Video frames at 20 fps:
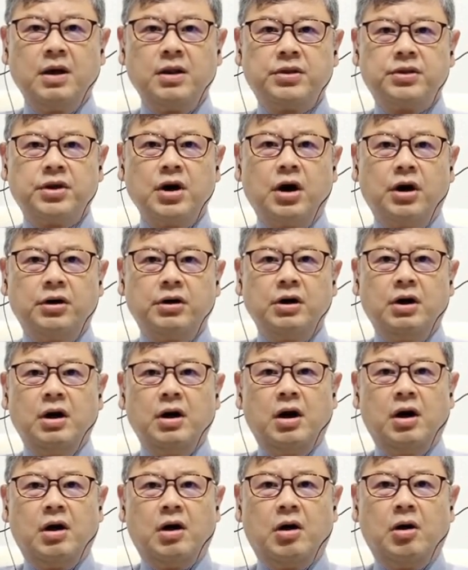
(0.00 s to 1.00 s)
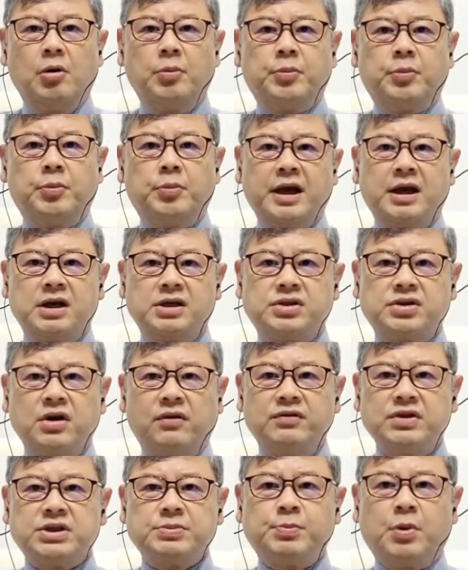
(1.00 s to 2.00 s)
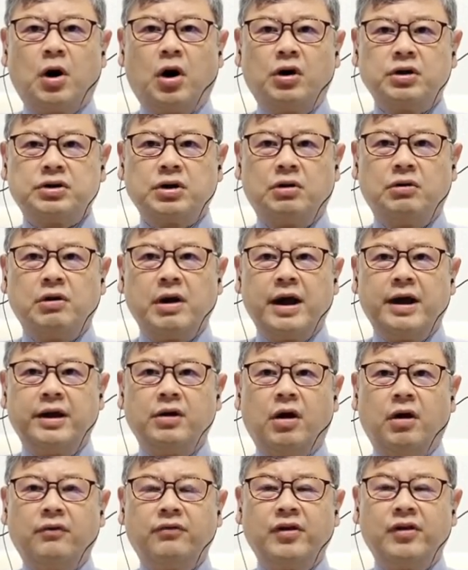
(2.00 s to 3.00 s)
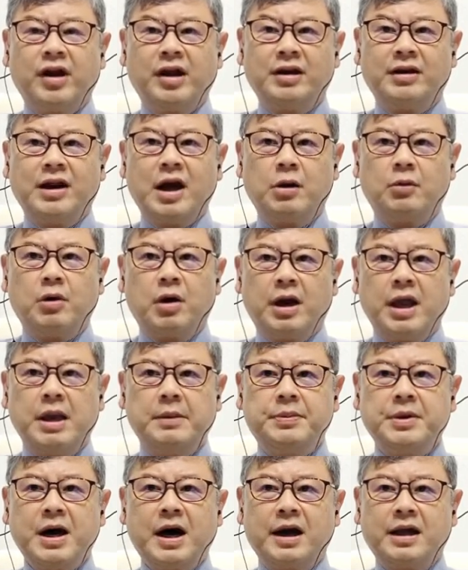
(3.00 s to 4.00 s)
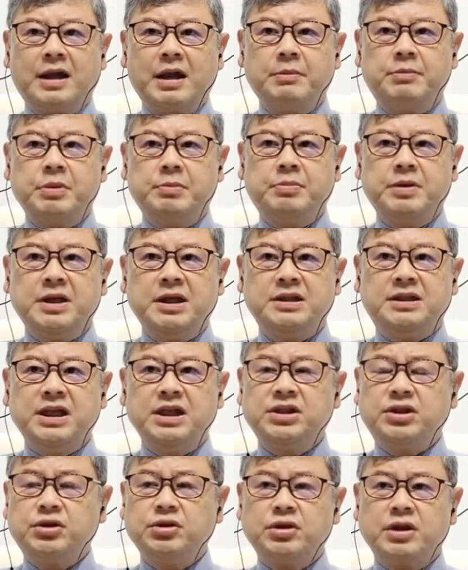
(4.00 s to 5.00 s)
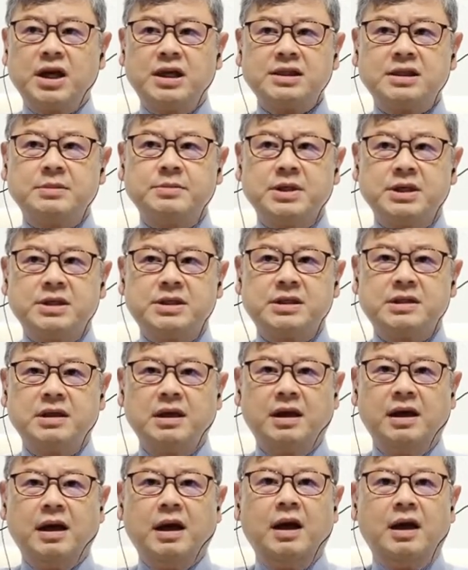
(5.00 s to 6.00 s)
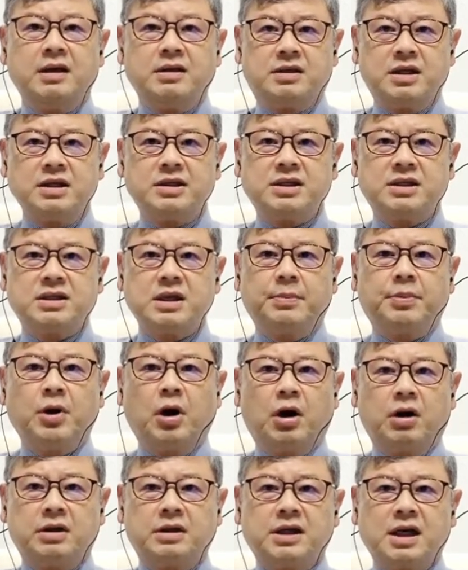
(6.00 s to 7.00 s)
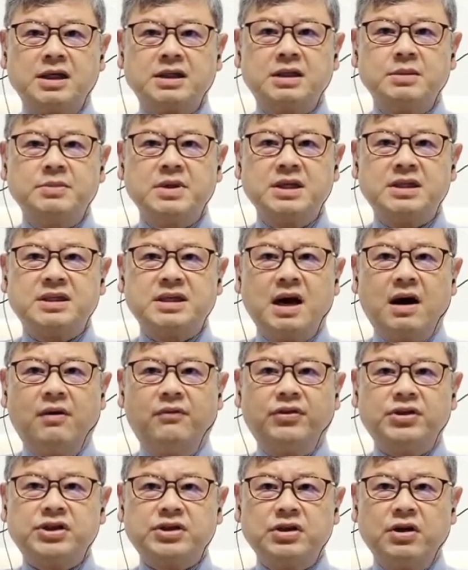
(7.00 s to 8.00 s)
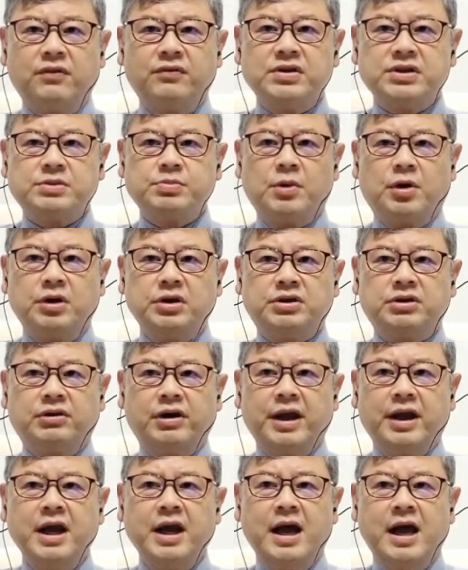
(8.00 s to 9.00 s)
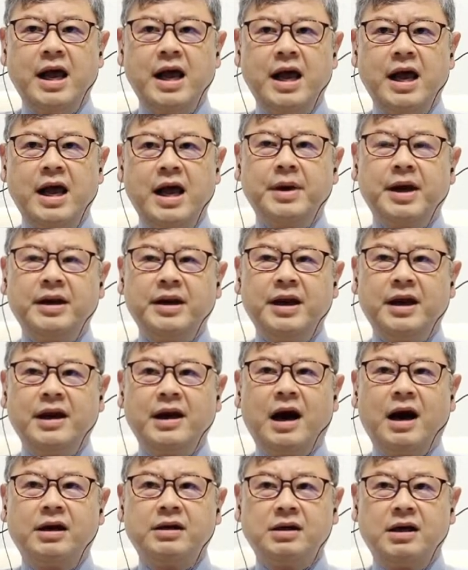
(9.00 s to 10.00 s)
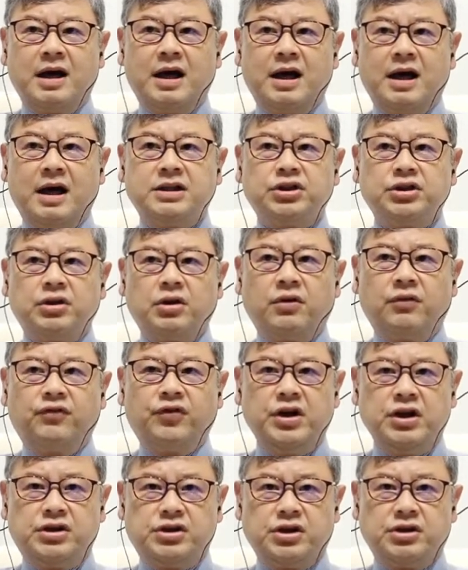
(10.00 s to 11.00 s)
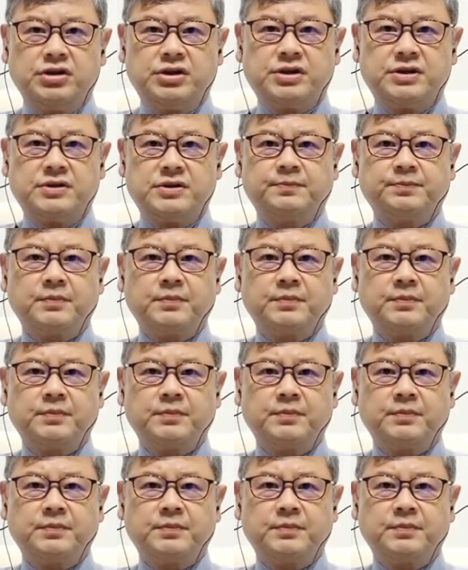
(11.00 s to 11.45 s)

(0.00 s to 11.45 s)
Third, opening a service portal and offering network API capabilities to customers. This supports customer self-service monitoring and many other additional features.